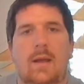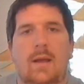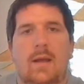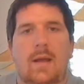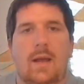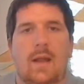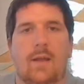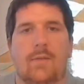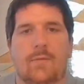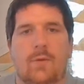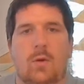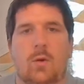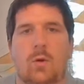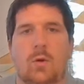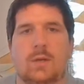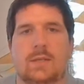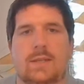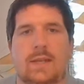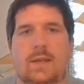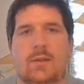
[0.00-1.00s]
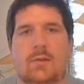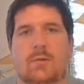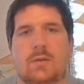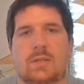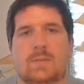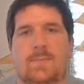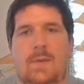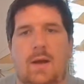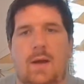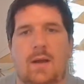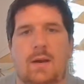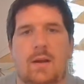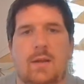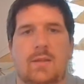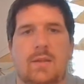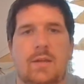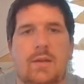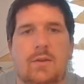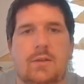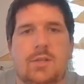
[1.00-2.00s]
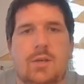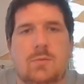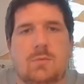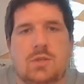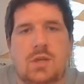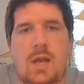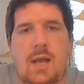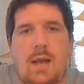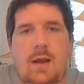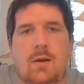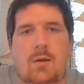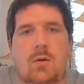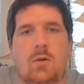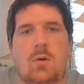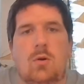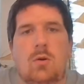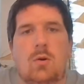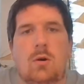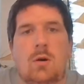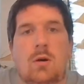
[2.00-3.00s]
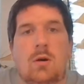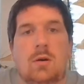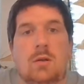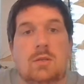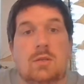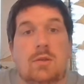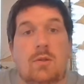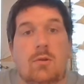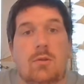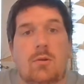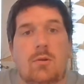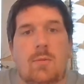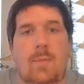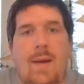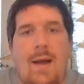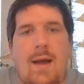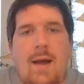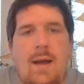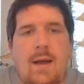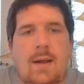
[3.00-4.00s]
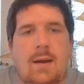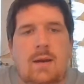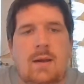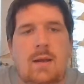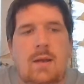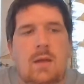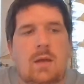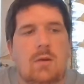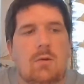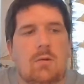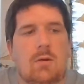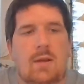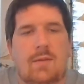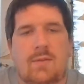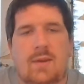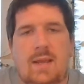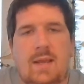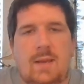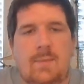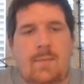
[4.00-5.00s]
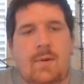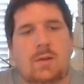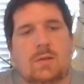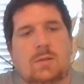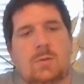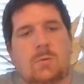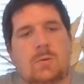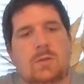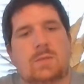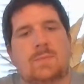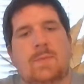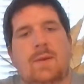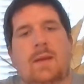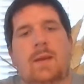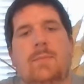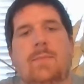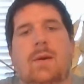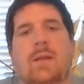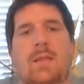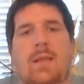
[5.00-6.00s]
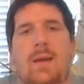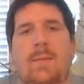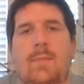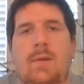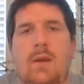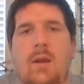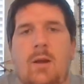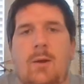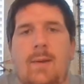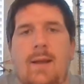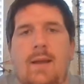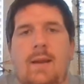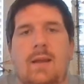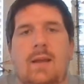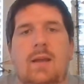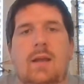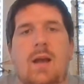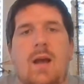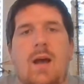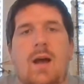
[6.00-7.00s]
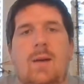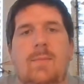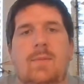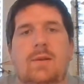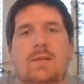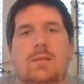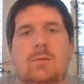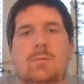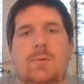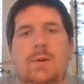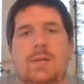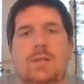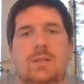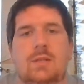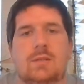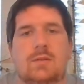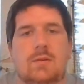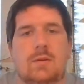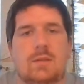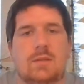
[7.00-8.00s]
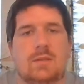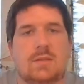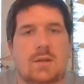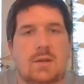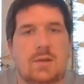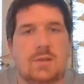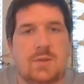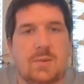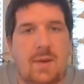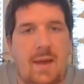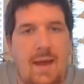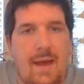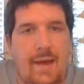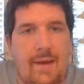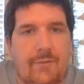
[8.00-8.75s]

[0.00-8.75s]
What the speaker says: And of course, either respond on the YouTube channel or through the remind, or even email towards me, but let me know any comments, questions, or concerns you have.